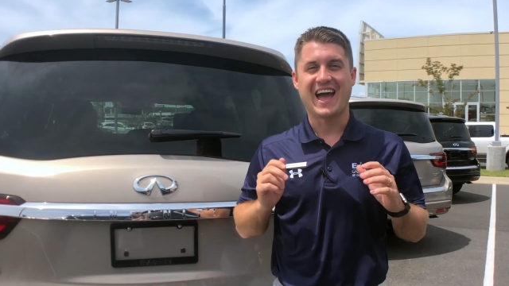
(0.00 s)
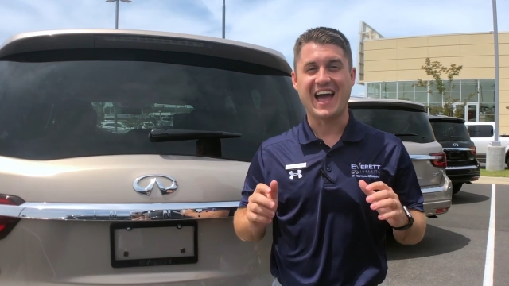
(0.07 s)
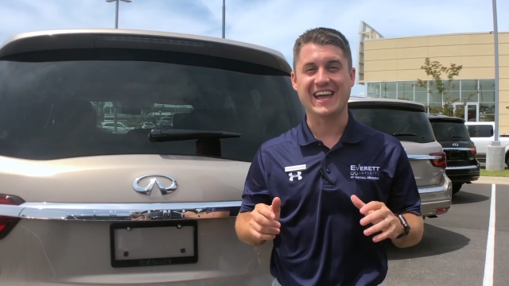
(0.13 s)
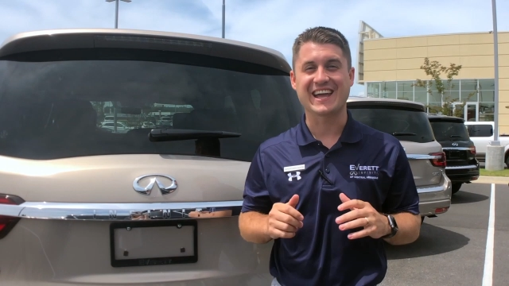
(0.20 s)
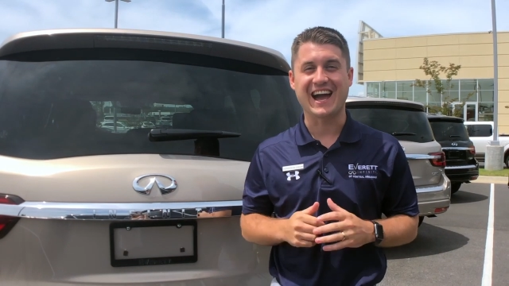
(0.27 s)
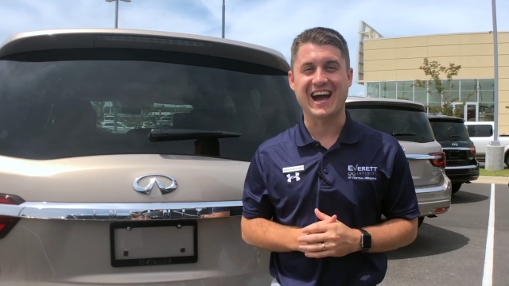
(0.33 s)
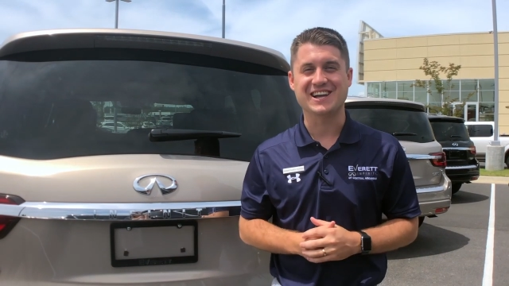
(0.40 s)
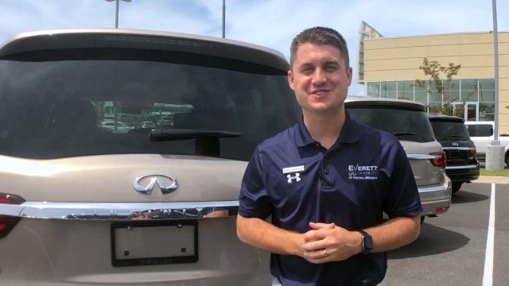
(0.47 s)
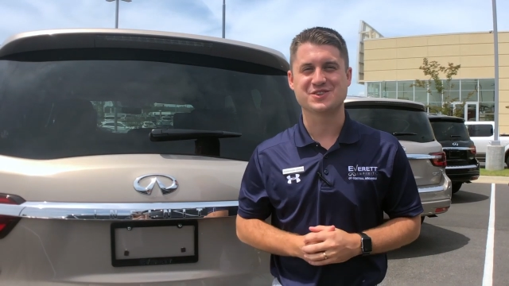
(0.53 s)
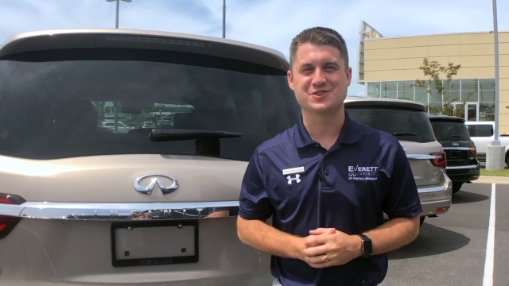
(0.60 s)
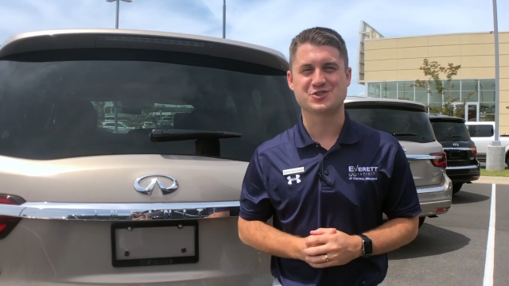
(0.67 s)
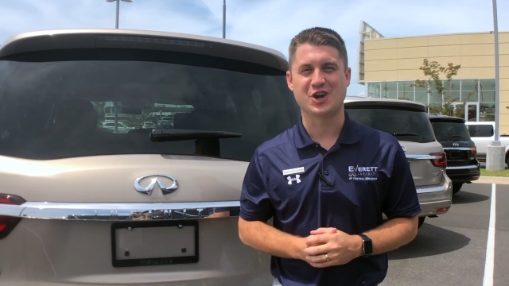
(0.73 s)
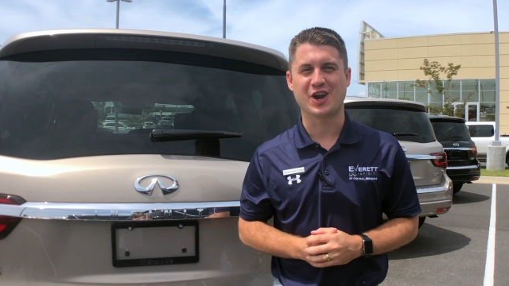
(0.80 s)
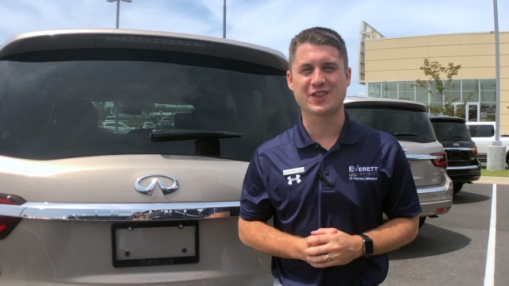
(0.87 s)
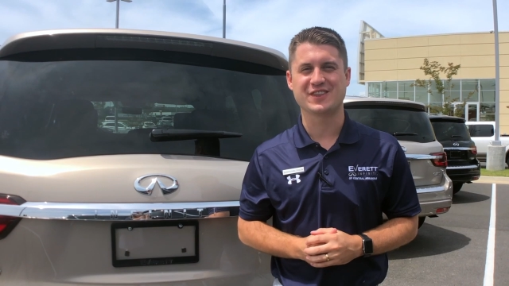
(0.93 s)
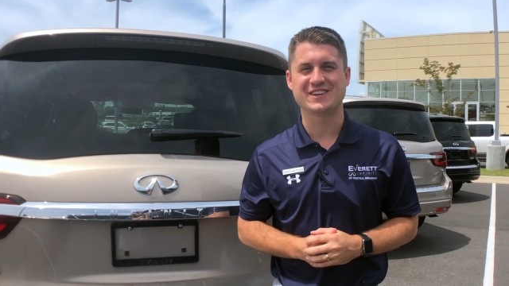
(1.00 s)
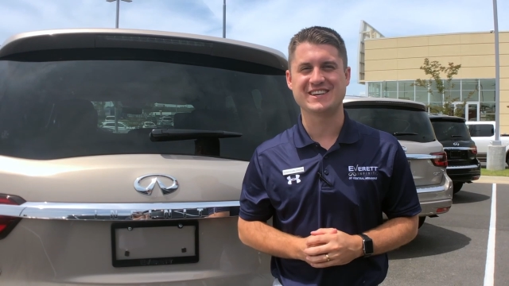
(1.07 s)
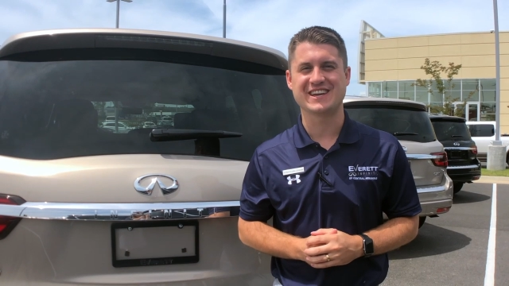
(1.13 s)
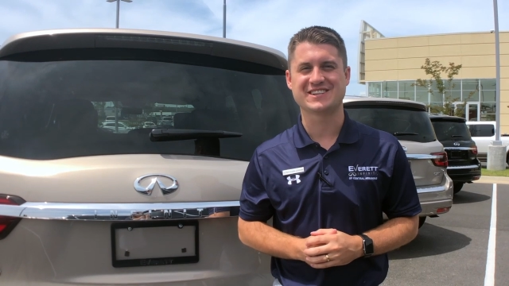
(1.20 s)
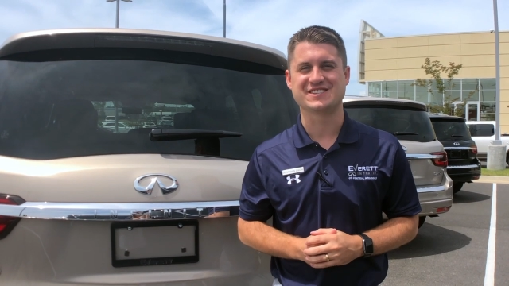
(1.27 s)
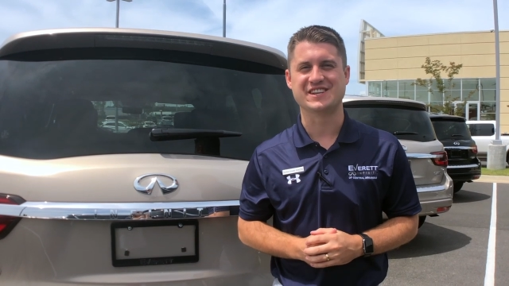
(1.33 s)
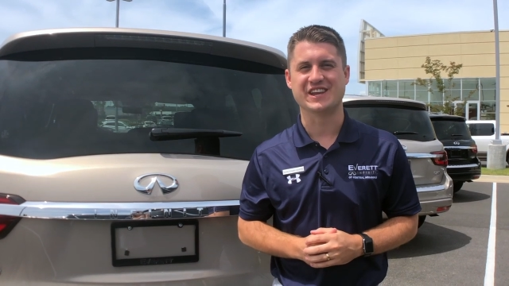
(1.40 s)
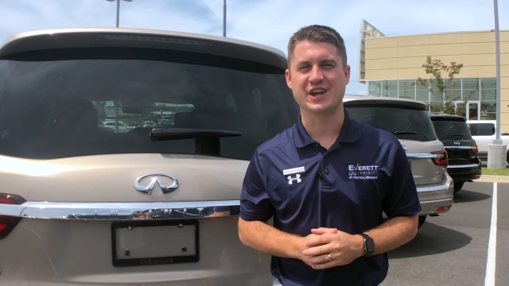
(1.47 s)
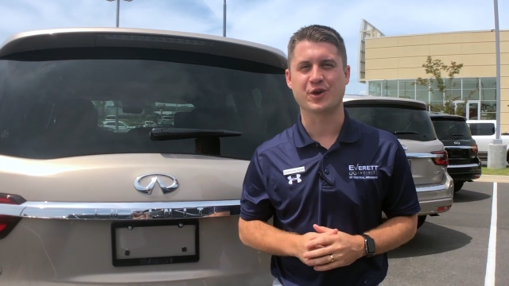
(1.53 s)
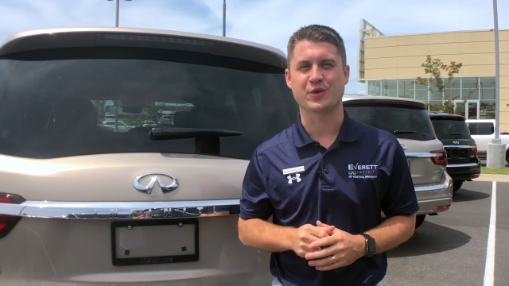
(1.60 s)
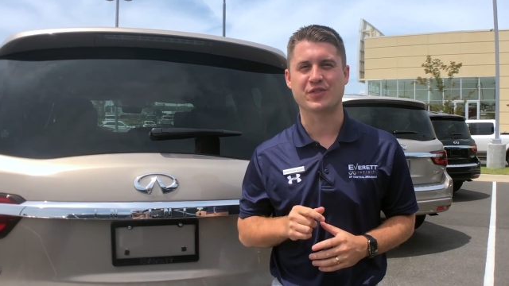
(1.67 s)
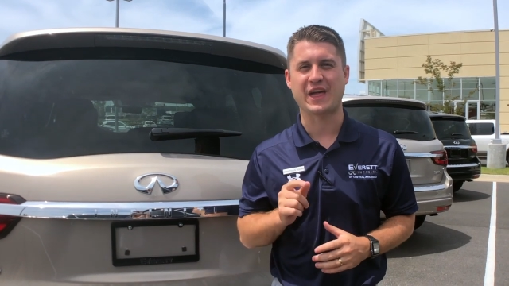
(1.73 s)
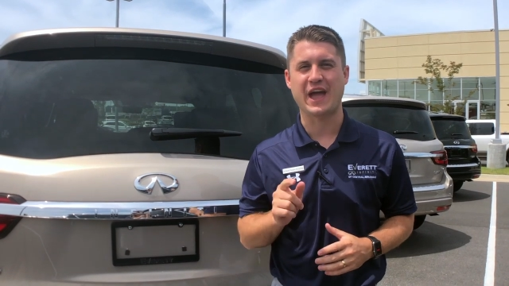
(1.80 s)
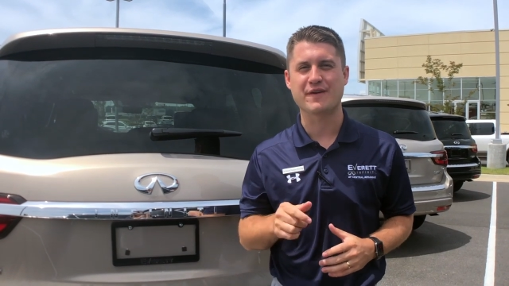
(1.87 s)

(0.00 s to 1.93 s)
Hey guys, Jonathan Dixon here with